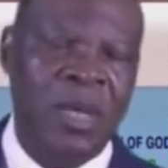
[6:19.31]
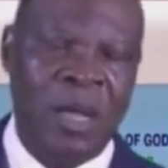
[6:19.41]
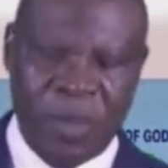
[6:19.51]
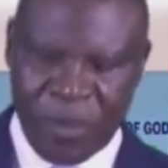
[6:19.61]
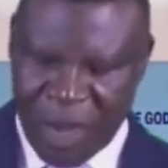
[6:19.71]

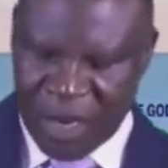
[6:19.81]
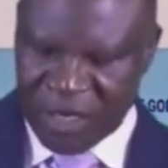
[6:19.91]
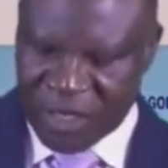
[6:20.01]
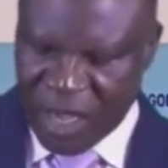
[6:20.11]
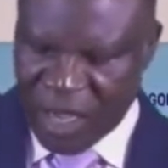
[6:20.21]
can be
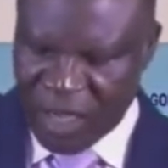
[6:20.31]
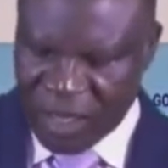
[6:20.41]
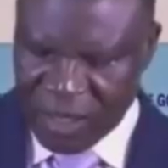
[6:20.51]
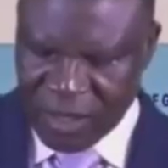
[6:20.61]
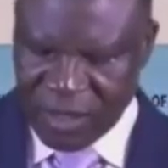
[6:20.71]

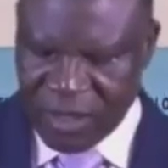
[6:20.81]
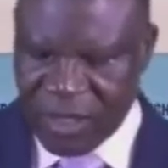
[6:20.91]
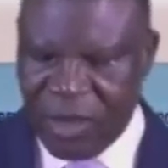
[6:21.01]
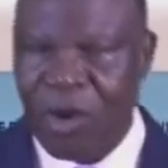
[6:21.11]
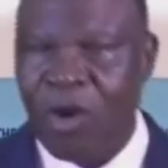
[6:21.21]
marital,
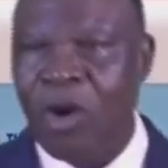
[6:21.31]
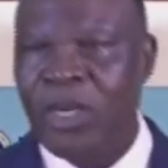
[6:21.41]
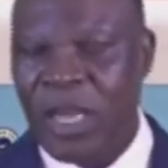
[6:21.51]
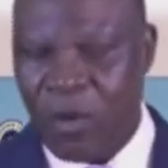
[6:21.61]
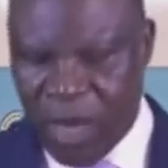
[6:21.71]

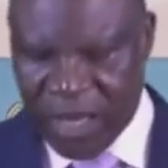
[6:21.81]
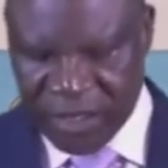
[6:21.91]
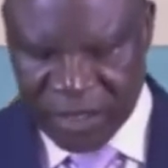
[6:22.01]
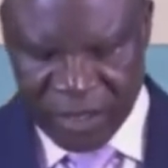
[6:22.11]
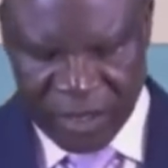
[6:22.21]
or
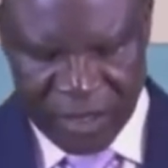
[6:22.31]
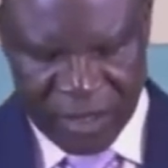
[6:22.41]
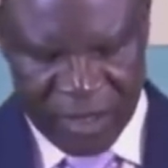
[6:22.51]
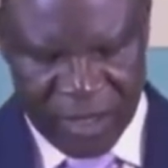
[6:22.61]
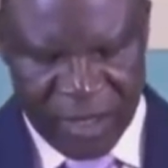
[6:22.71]
otherwise.
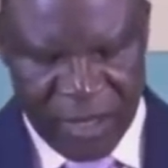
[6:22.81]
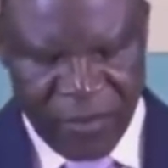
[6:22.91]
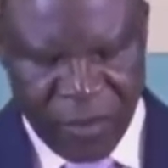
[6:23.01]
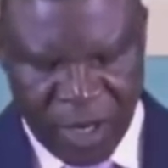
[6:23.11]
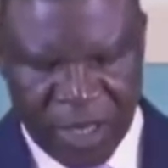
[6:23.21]

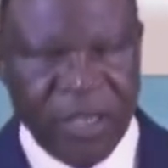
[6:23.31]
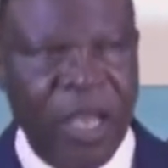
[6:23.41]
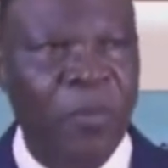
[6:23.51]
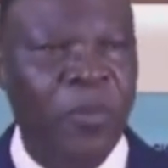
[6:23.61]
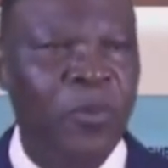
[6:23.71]
For
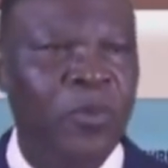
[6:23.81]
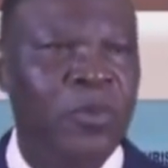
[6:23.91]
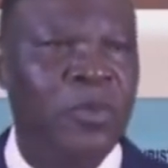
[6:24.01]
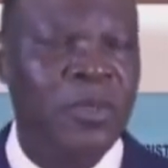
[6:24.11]
example,